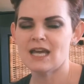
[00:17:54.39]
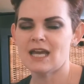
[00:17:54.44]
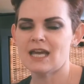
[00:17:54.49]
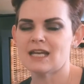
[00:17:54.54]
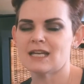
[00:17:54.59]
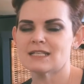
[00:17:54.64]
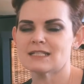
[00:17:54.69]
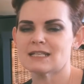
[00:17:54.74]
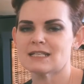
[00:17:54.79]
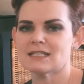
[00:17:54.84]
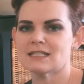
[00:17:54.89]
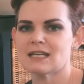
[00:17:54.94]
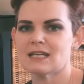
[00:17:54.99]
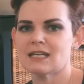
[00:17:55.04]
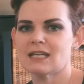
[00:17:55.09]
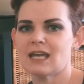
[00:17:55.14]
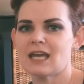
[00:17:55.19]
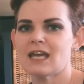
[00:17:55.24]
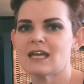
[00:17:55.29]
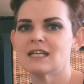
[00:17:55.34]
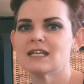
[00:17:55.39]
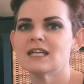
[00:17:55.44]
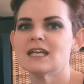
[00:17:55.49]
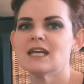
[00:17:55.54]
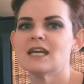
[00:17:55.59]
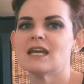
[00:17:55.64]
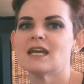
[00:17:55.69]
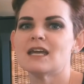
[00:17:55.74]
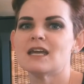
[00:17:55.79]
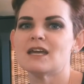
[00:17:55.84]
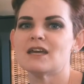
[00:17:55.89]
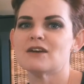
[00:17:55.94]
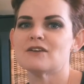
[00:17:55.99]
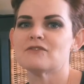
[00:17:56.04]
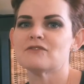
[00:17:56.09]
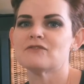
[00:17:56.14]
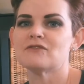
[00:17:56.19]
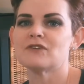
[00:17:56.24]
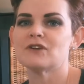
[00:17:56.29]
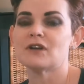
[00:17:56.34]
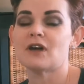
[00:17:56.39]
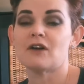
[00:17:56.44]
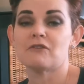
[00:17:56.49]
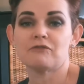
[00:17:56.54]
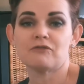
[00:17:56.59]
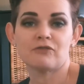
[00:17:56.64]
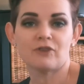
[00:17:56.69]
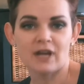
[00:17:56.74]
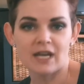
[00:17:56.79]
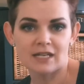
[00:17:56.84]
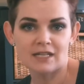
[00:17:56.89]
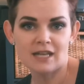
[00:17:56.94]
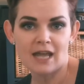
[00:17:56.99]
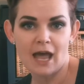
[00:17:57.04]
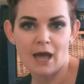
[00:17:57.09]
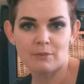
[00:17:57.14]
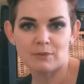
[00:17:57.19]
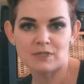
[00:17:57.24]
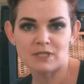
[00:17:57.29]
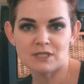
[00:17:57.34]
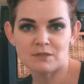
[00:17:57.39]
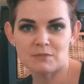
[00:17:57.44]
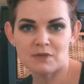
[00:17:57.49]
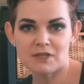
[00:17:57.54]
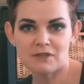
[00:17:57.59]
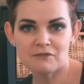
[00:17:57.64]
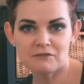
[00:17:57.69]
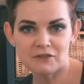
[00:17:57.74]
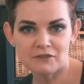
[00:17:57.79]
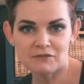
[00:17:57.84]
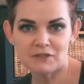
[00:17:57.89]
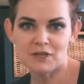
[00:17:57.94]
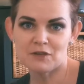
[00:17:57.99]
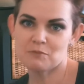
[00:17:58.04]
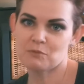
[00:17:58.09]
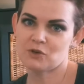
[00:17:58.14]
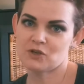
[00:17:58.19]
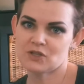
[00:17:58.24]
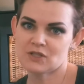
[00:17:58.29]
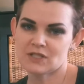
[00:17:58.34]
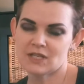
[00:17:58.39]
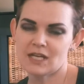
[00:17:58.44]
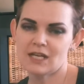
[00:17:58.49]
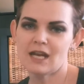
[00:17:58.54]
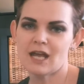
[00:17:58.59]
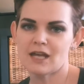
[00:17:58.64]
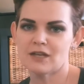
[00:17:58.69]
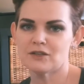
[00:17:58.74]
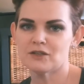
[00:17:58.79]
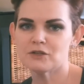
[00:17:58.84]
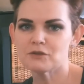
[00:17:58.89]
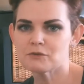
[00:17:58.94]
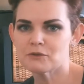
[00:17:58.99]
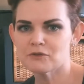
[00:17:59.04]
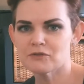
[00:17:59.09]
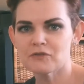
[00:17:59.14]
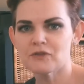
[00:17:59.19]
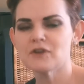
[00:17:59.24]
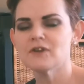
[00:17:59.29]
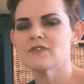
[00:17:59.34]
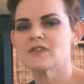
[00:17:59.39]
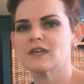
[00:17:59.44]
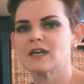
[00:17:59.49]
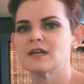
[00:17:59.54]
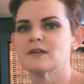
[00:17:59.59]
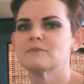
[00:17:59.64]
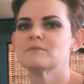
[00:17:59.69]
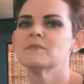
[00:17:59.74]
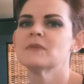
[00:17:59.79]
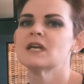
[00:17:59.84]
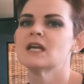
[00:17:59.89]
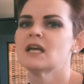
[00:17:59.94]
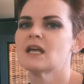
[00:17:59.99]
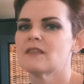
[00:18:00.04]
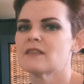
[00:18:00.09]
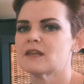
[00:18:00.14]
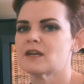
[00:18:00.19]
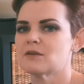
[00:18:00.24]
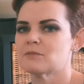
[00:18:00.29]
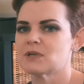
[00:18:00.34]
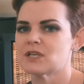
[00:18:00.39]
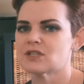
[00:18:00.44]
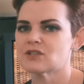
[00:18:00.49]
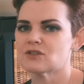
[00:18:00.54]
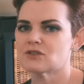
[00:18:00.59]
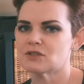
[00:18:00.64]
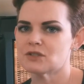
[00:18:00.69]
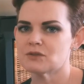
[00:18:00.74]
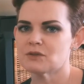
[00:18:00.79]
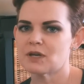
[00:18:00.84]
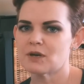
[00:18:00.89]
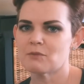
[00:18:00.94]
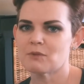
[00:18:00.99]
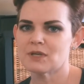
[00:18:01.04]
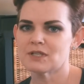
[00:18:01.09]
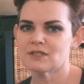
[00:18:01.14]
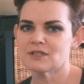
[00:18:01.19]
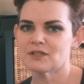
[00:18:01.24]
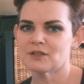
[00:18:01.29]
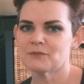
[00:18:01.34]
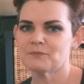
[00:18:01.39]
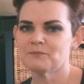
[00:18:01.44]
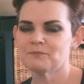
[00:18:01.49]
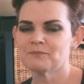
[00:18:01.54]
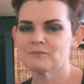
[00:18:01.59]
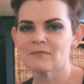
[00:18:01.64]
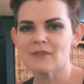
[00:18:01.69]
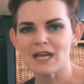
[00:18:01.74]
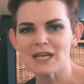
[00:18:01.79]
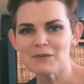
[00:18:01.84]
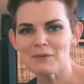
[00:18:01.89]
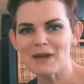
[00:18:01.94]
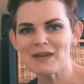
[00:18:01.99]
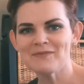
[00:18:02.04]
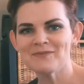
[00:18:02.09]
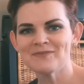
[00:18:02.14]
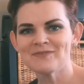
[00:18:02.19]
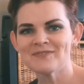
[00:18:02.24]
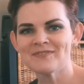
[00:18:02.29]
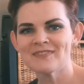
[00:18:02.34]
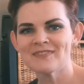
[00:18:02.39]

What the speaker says: And as I said again, if a friend happens to be the 50th person and you referred them, then I'll make sure you get one too. Anyway,